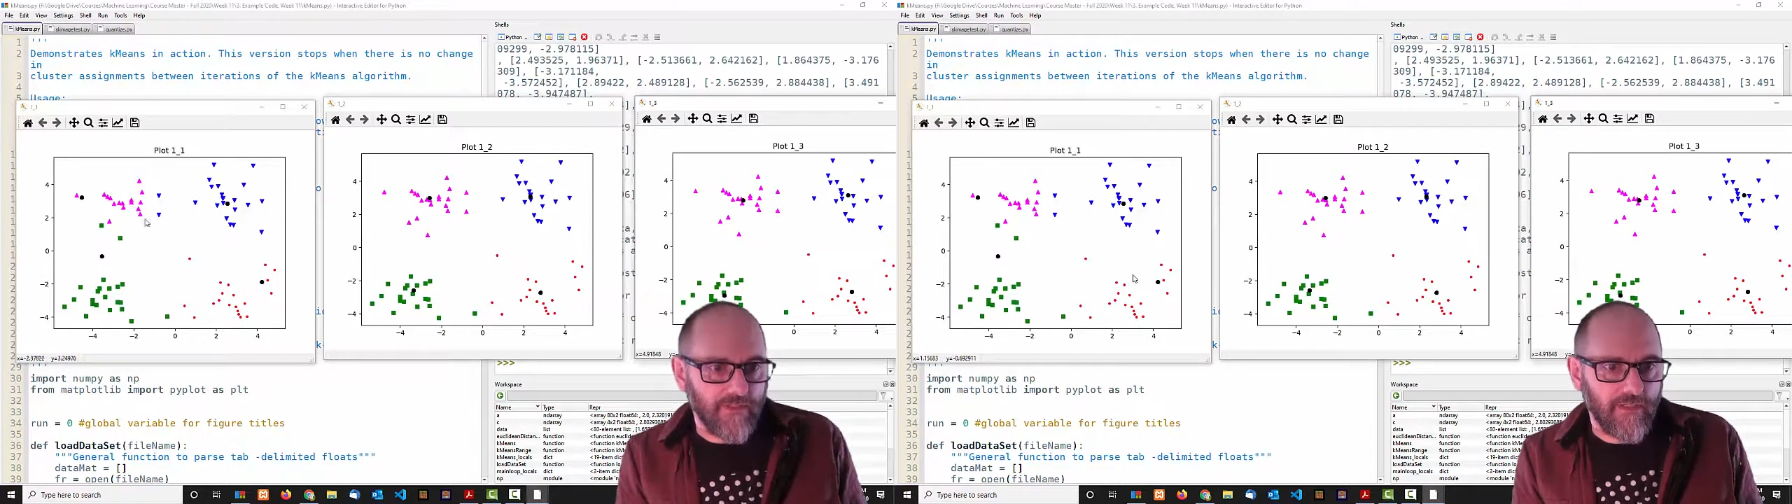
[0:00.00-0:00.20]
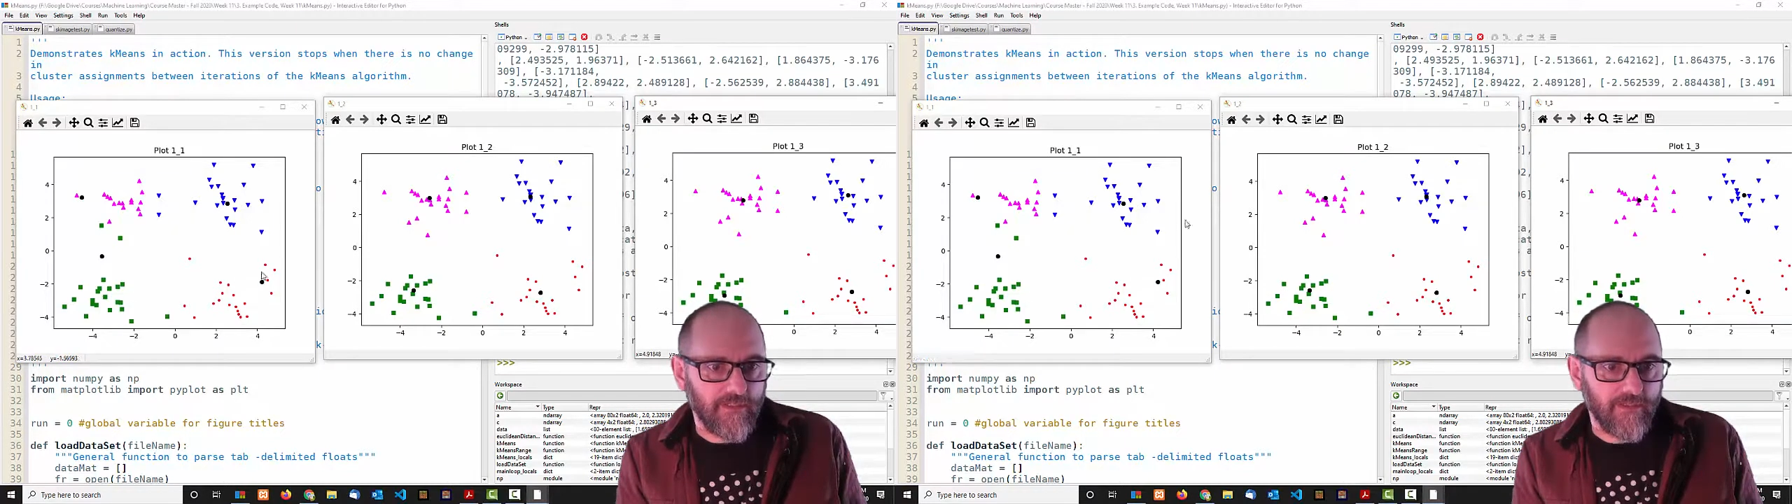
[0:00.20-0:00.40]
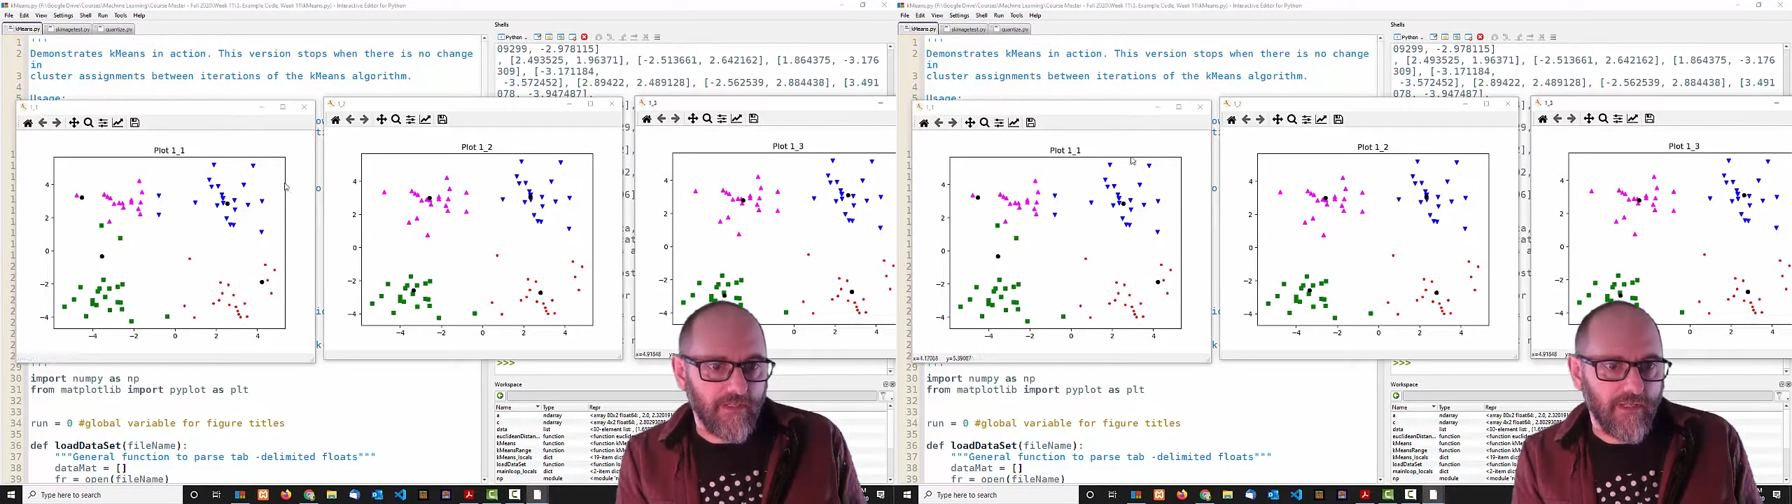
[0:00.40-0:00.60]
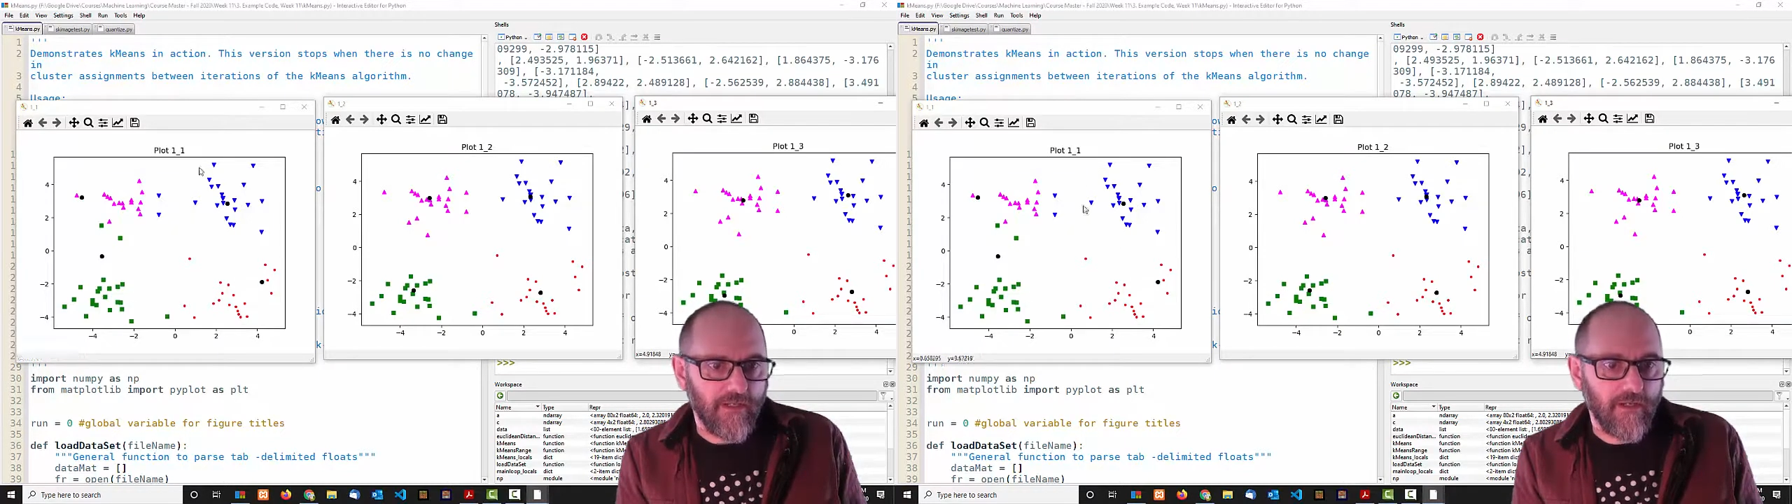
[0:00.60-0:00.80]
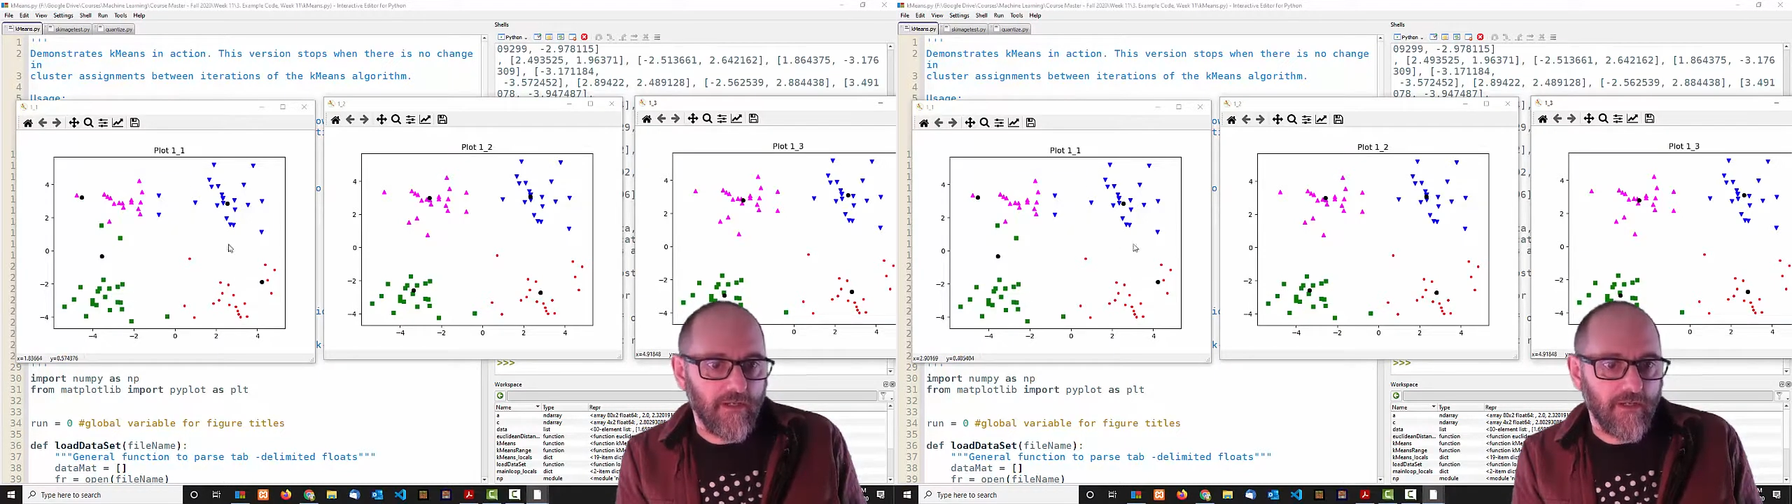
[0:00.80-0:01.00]
There's a cluster
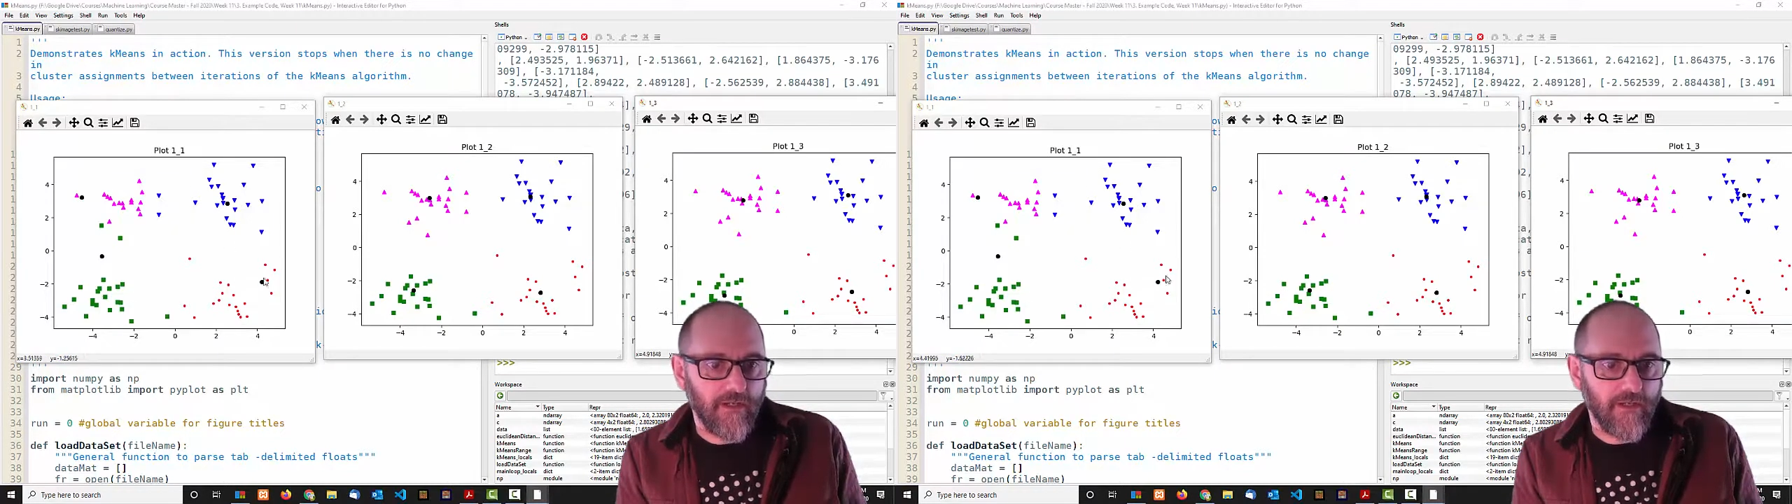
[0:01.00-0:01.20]
here,